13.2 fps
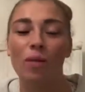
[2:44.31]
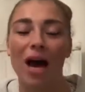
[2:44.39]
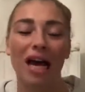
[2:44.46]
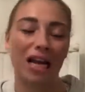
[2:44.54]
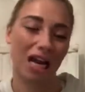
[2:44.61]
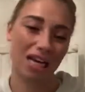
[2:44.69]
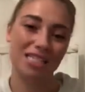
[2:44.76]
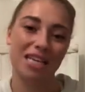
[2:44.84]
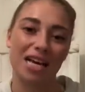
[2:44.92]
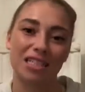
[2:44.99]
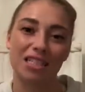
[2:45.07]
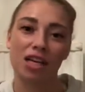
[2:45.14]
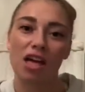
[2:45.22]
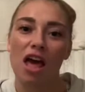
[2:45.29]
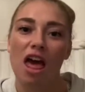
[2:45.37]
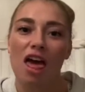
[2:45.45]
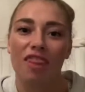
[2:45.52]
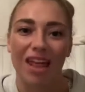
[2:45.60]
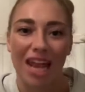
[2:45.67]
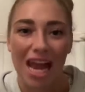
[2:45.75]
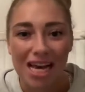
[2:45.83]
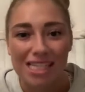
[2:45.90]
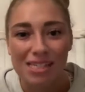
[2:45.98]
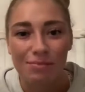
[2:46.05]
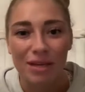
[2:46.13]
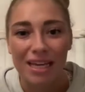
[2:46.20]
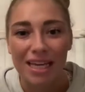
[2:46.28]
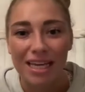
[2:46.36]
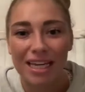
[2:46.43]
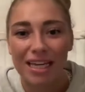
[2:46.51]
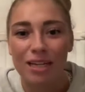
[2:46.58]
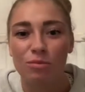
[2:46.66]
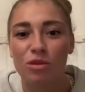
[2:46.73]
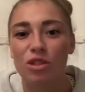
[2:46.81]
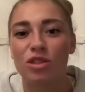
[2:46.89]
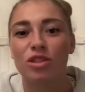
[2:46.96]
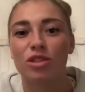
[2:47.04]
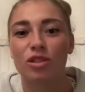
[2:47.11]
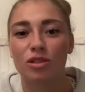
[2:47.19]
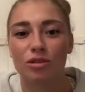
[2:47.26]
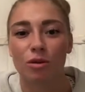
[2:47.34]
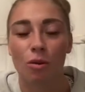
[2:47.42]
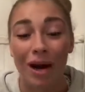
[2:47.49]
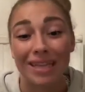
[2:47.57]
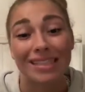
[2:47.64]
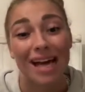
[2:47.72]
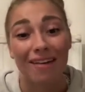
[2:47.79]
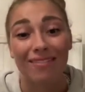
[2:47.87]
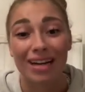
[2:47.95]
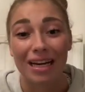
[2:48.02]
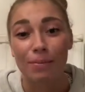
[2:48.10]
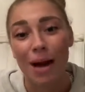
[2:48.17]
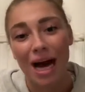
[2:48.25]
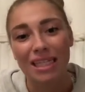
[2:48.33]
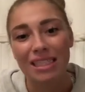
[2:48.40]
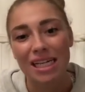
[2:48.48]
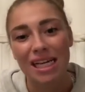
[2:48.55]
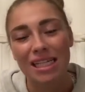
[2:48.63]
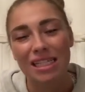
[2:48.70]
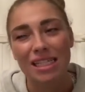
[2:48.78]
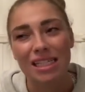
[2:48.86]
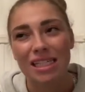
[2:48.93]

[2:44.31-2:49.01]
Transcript: And I said, the last bikini was quite heavily padded,